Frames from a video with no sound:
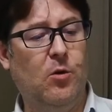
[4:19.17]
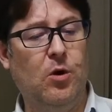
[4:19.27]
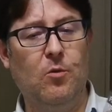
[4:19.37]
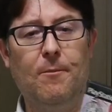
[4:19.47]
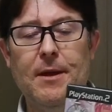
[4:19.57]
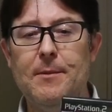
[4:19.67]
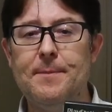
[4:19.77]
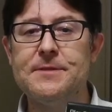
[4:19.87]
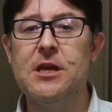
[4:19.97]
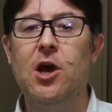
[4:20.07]
one-on-one
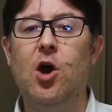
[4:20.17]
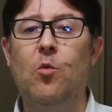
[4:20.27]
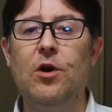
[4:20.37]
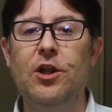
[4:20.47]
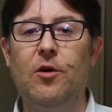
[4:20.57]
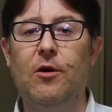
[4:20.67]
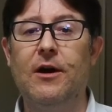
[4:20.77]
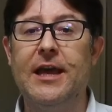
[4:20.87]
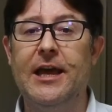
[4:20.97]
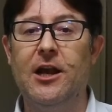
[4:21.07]
beat-em-ups, will know
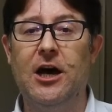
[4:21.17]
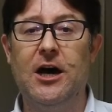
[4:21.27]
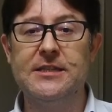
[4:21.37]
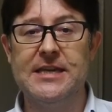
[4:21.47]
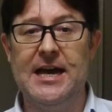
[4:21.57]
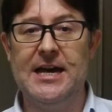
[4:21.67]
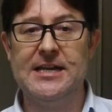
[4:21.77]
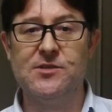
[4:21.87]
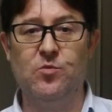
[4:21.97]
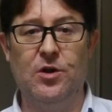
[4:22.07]
Arcana Heart
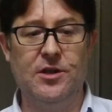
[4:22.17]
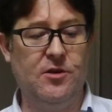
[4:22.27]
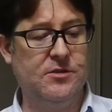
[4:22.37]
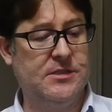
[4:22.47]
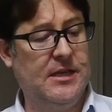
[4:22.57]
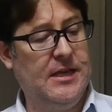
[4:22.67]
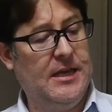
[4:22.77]
as one of those